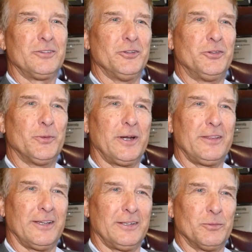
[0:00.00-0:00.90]
to do
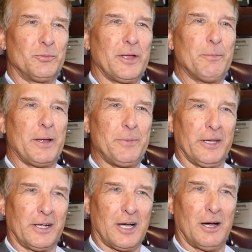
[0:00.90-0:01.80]
anything that might be
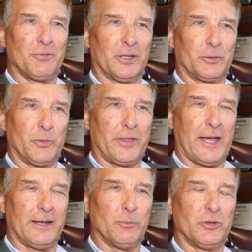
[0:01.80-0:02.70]
in conflict with
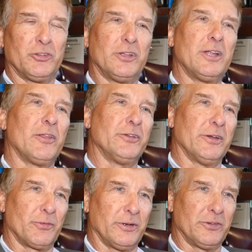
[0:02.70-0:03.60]
that, which is another
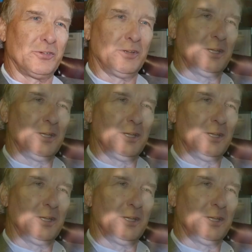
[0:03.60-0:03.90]
difference.